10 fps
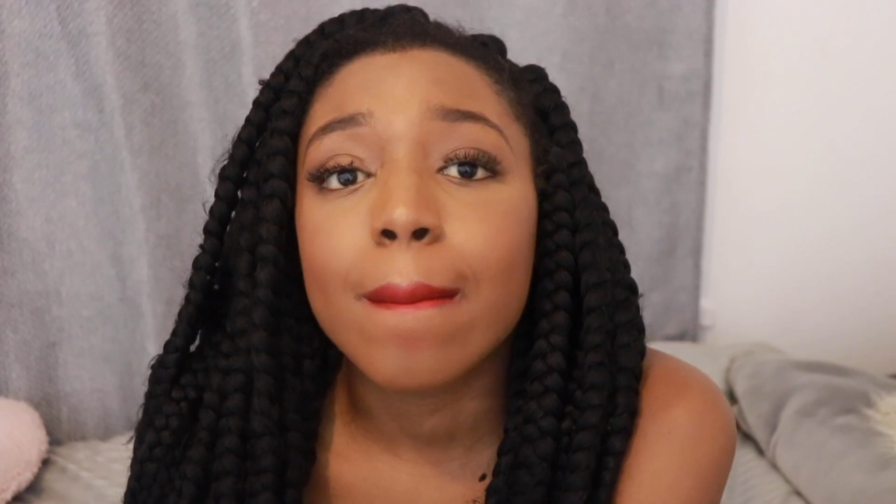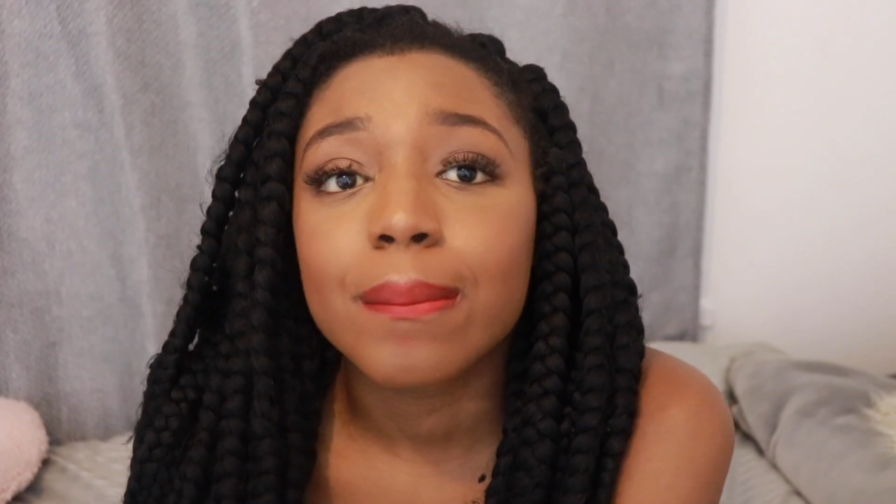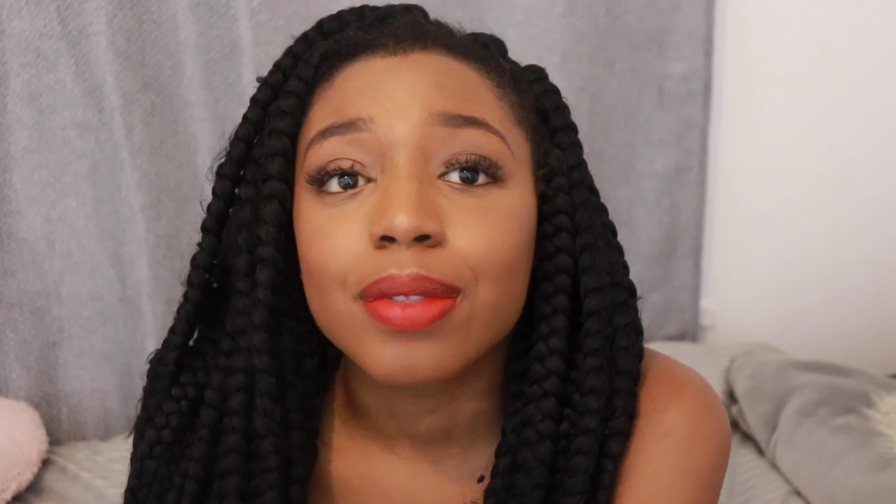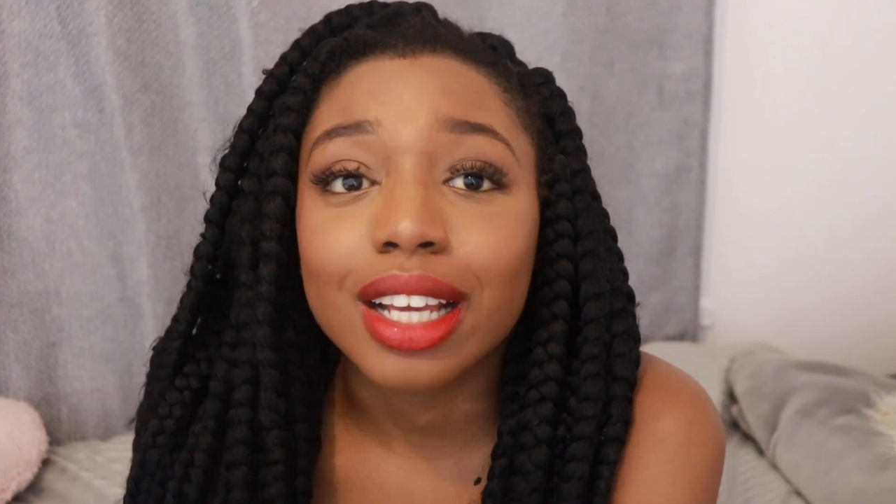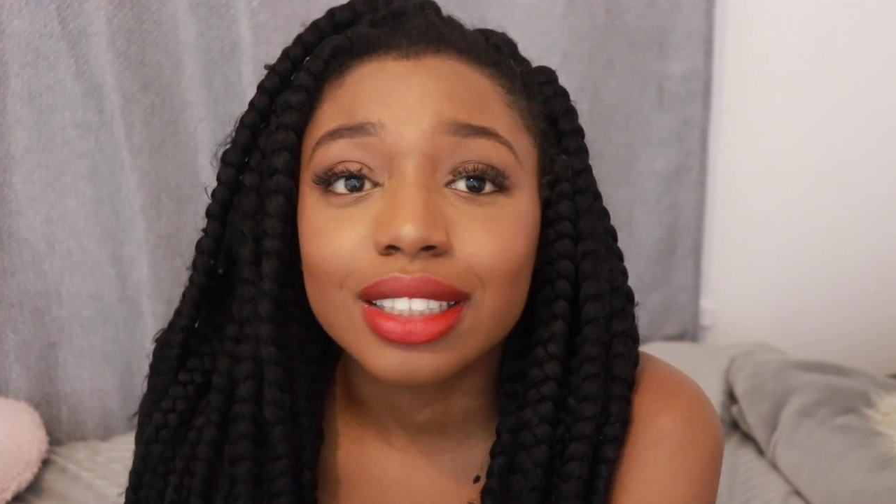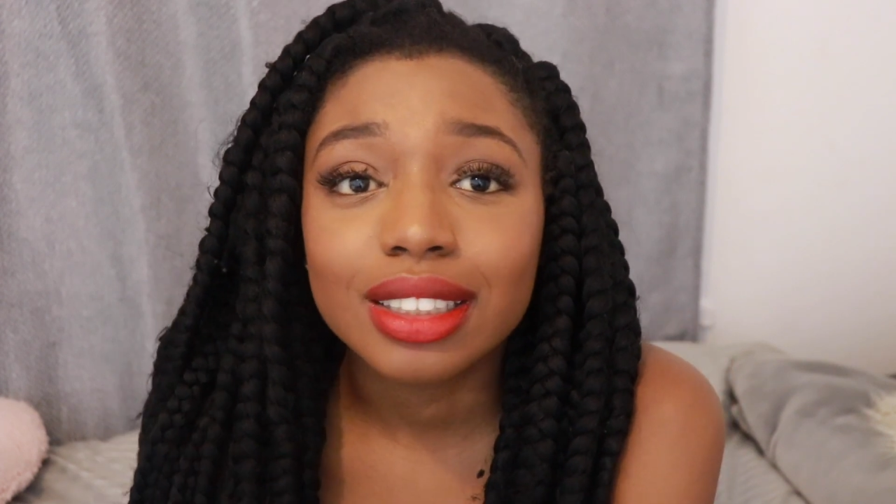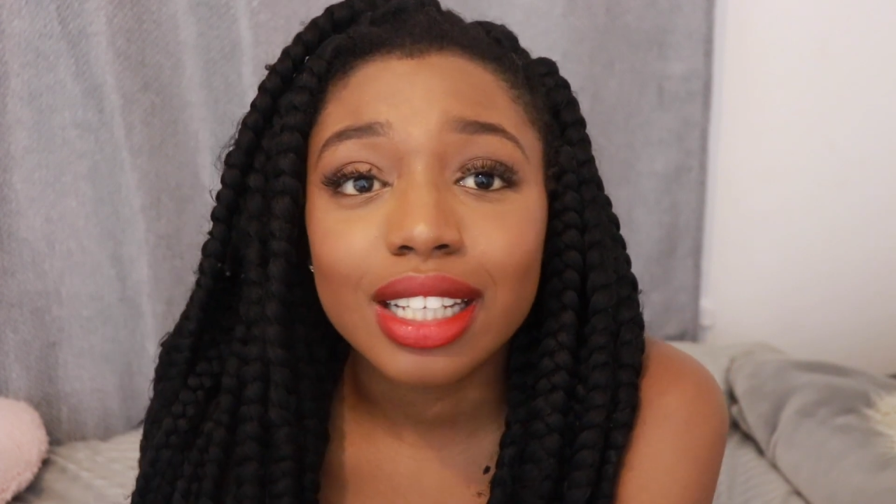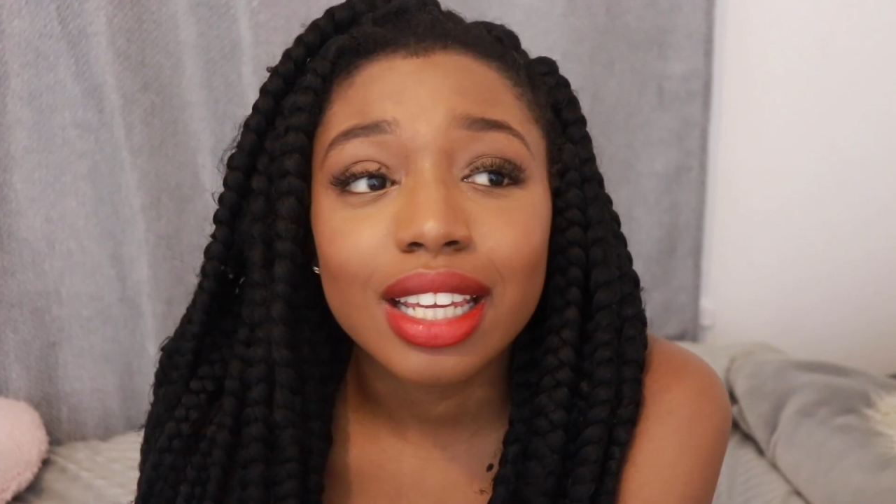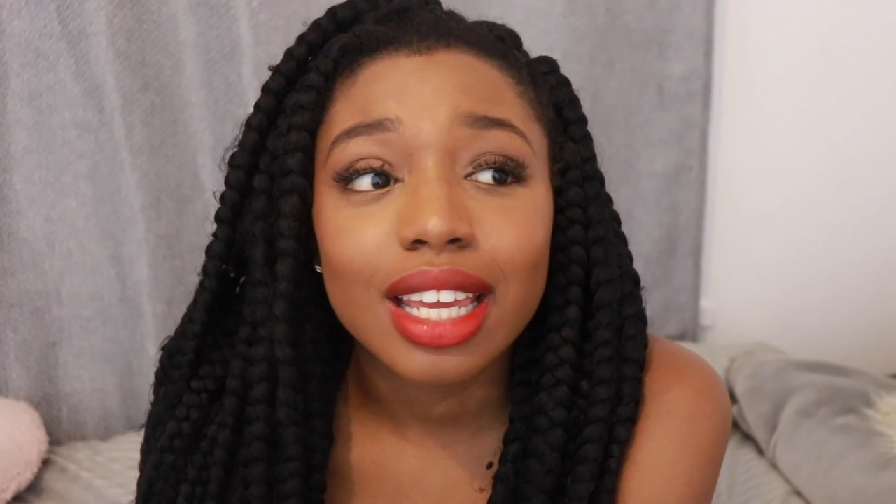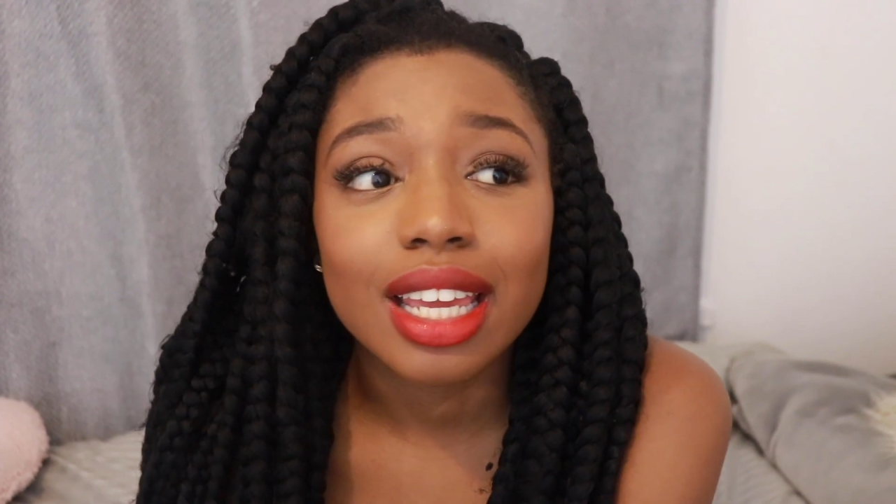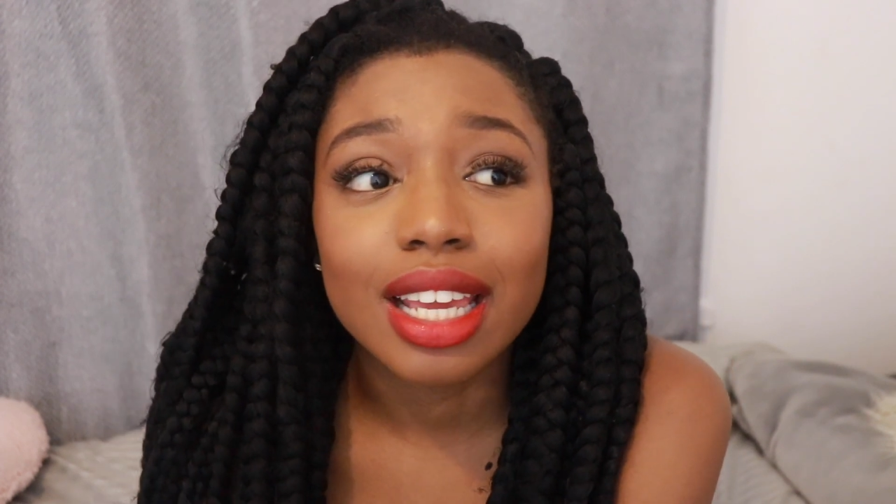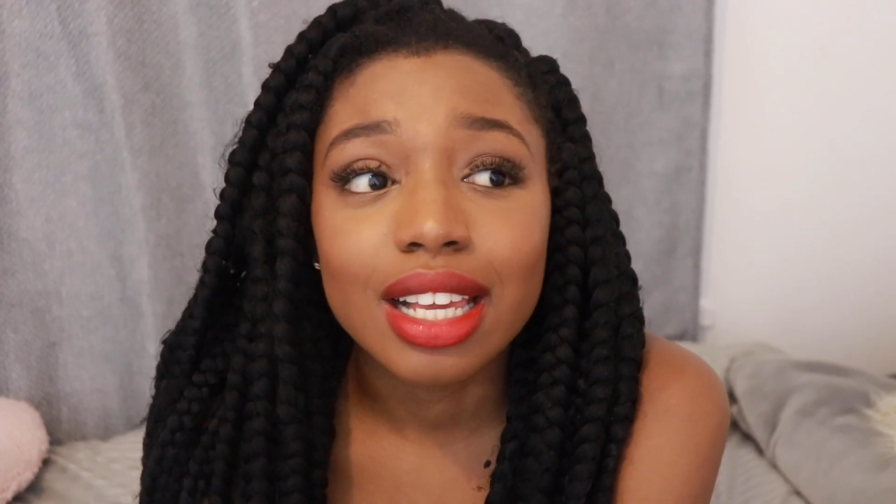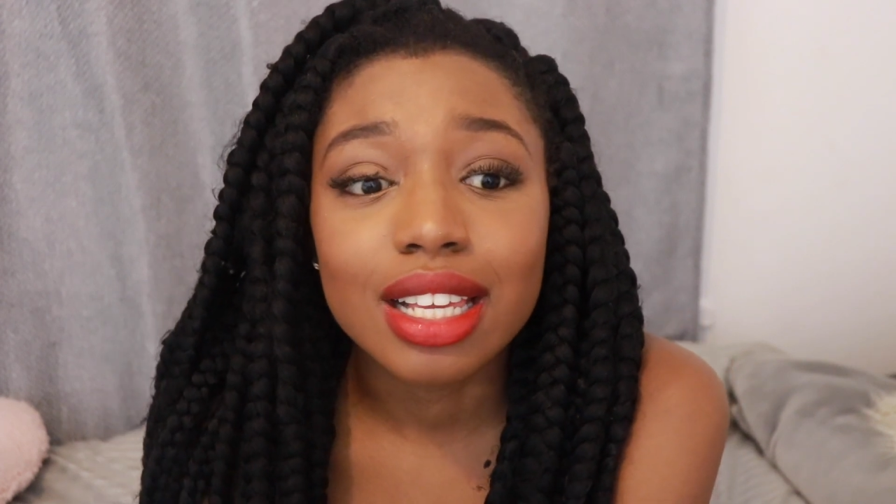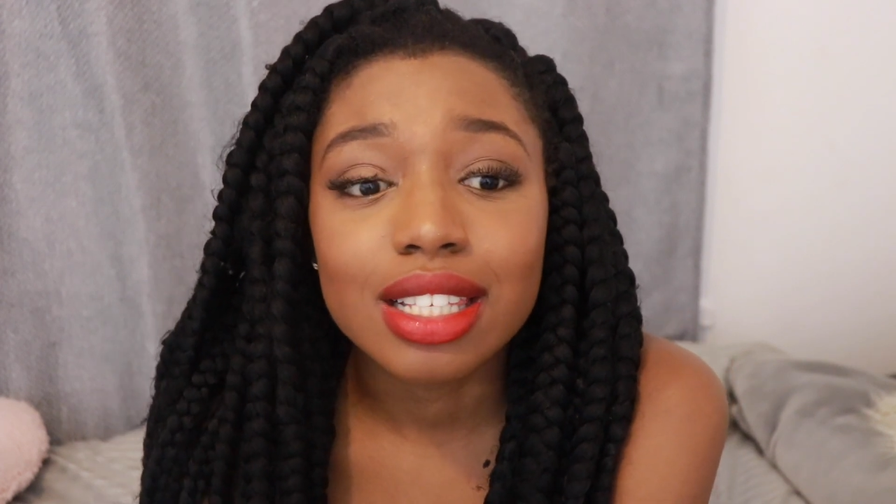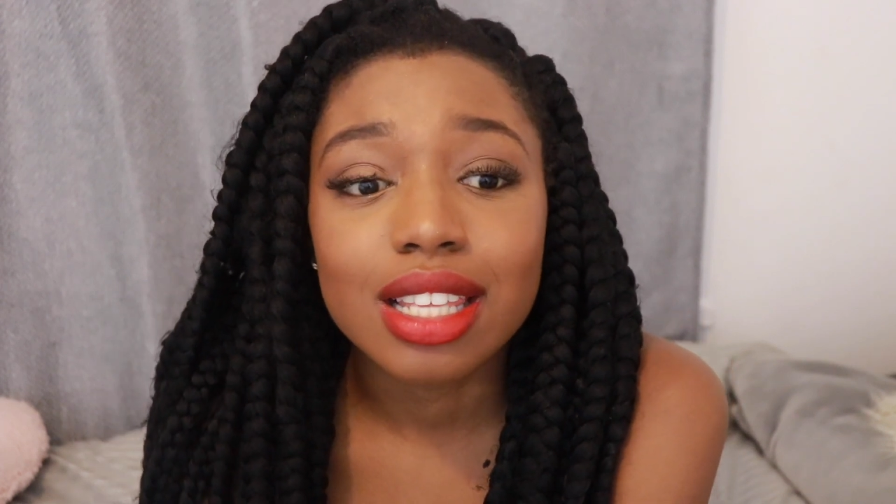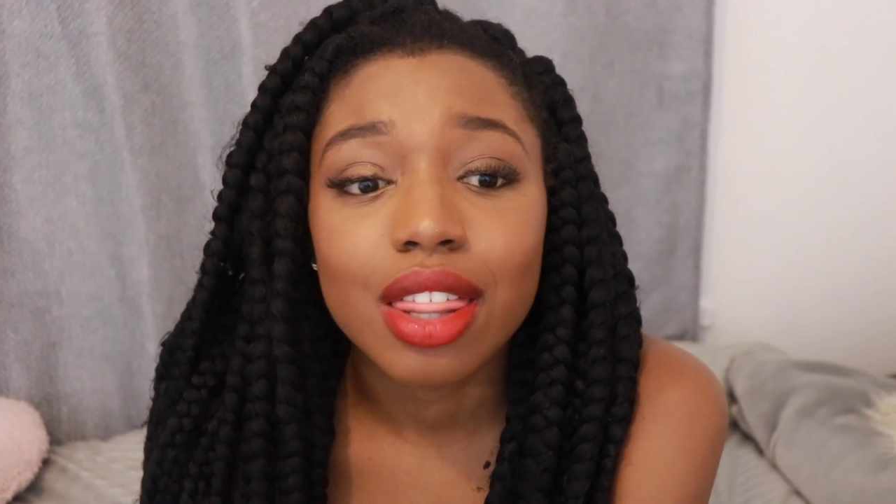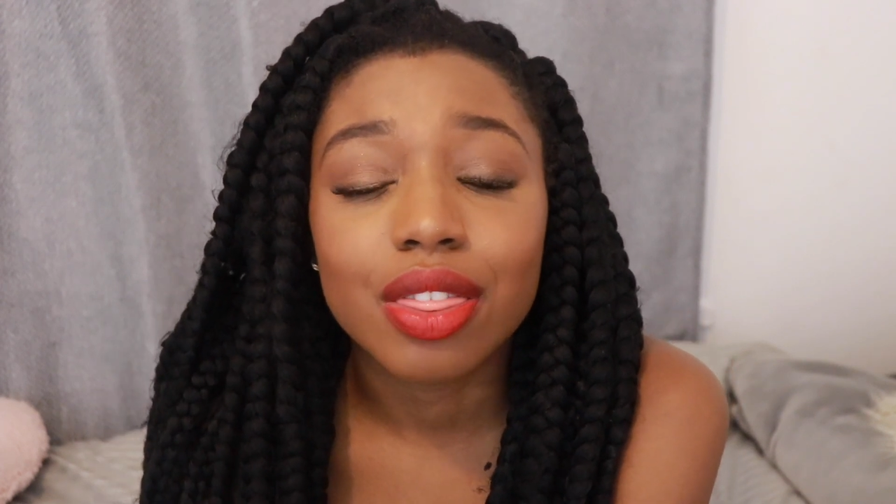Next thing is